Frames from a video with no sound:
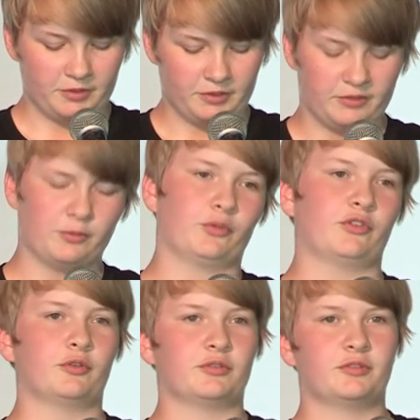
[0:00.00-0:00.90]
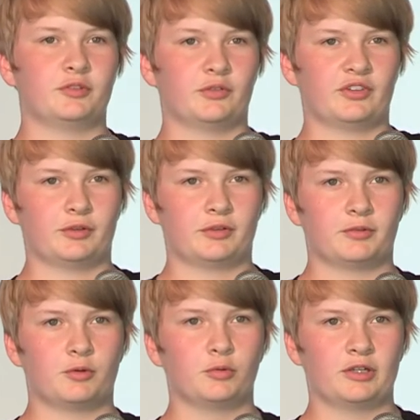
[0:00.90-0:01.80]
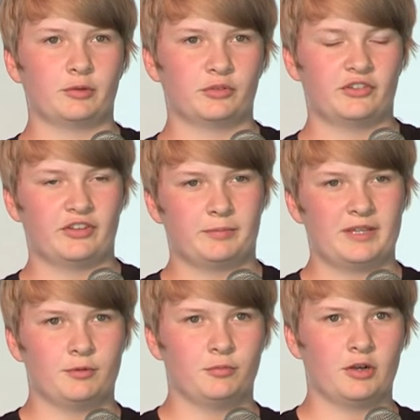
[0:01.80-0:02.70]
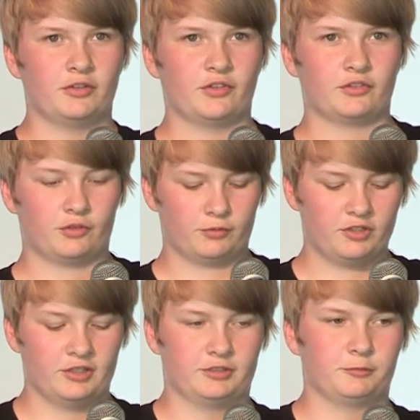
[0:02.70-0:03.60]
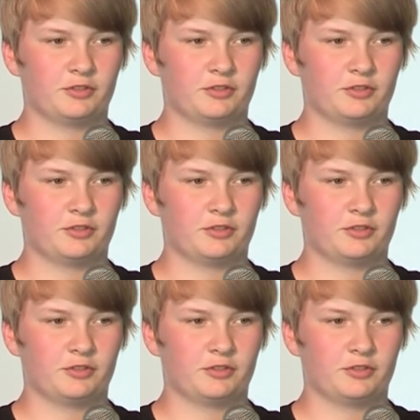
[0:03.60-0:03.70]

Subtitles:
it's also calling autistic people words such as retarded,